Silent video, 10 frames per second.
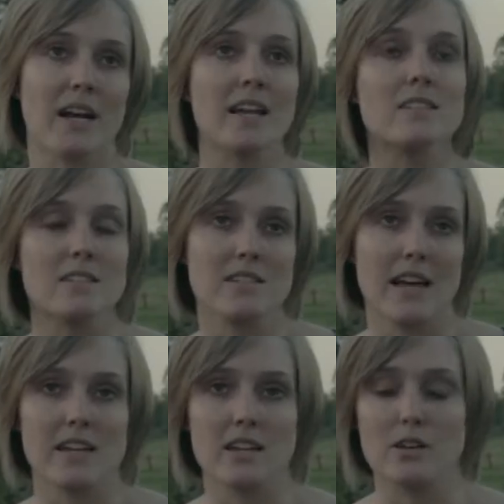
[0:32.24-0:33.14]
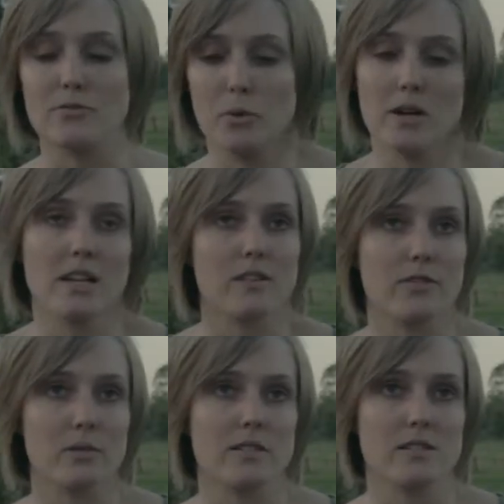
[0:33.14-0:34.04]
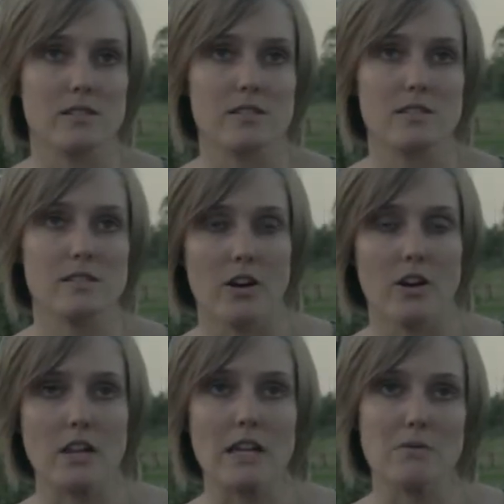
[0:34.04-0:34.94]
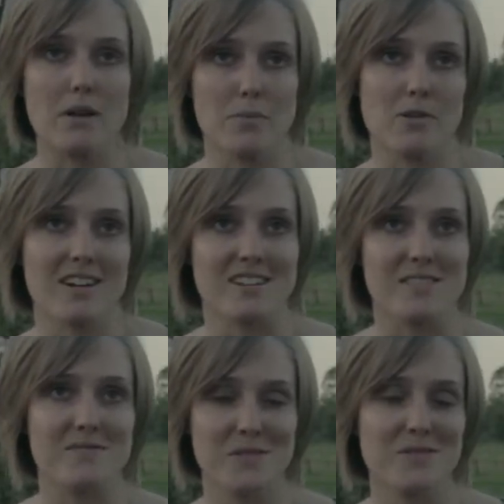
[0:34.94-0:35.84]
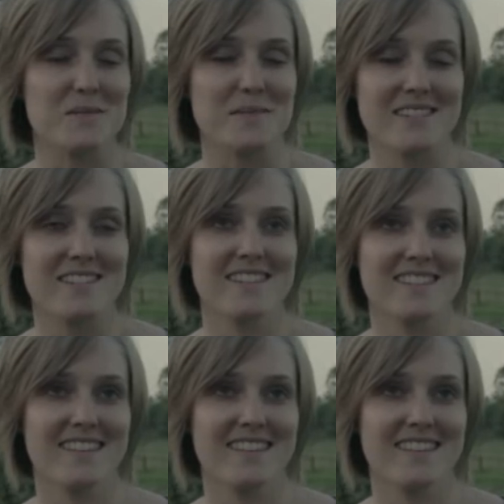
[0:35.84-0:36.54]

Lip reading: understanding of what influences early reproductive performance.